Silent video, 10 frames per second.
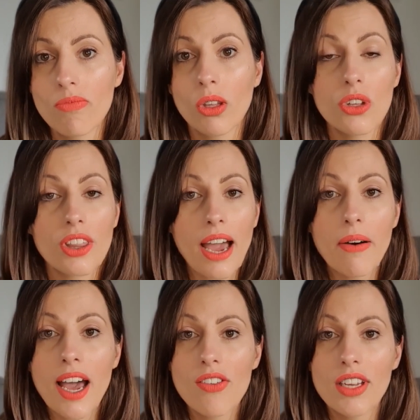without
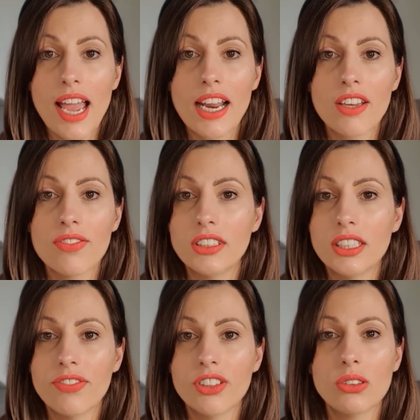having any of the
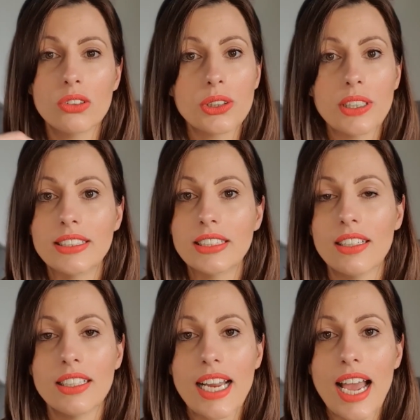difficult
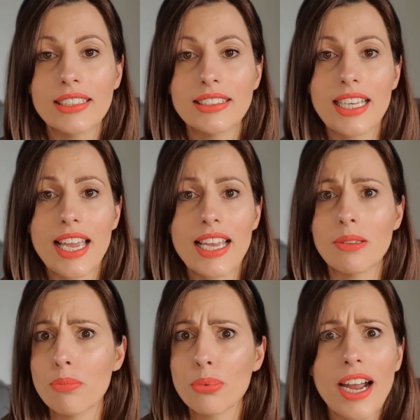critical analysis
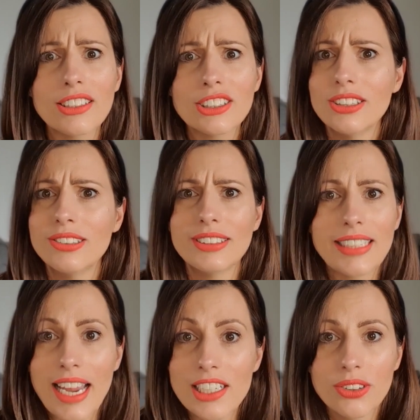and practical
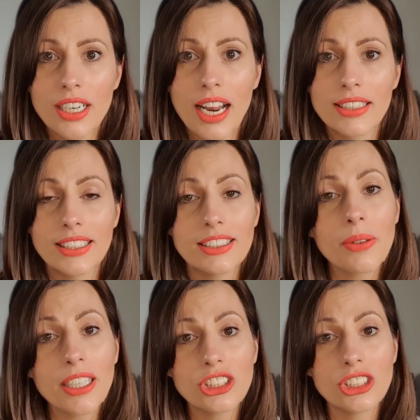data analysis
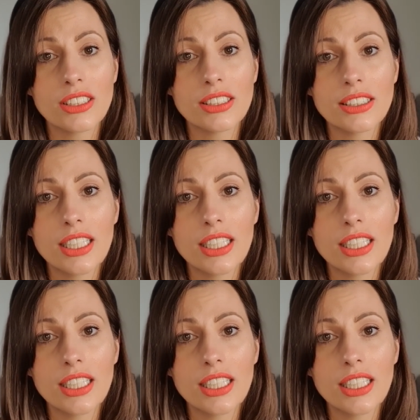questions.